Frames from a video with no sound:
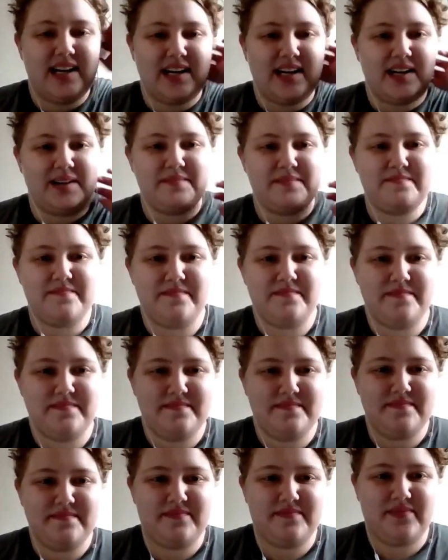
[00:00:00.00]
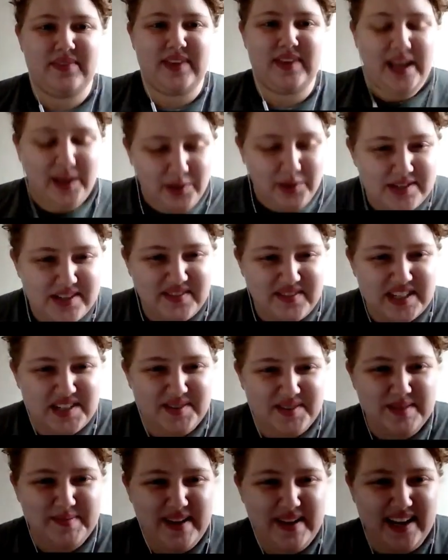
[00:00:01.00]
Thank you so
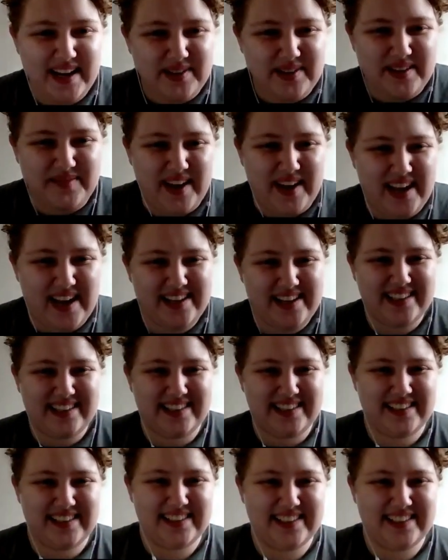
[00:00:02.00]
much for speaking with me.